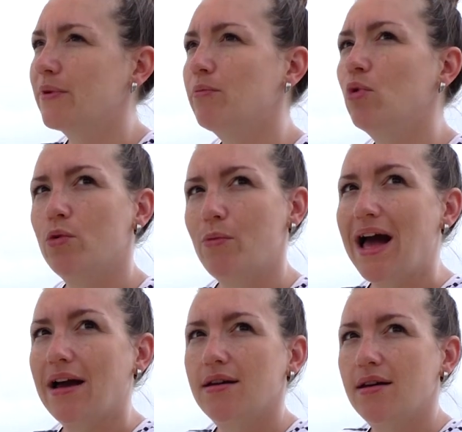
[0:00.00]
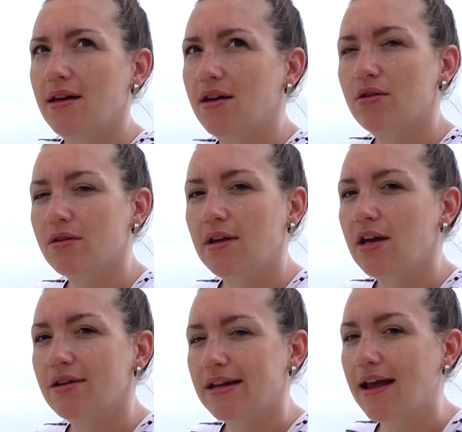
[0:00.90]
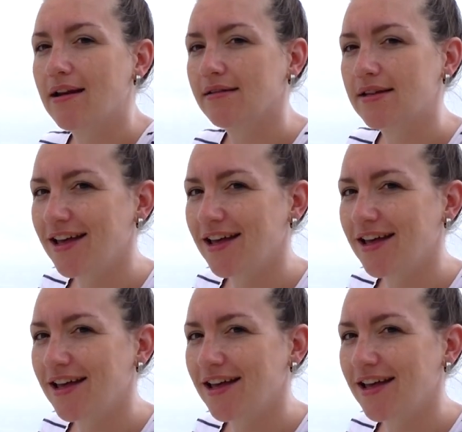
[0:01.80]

but more Mike. He couldn't, he couldn't handle it.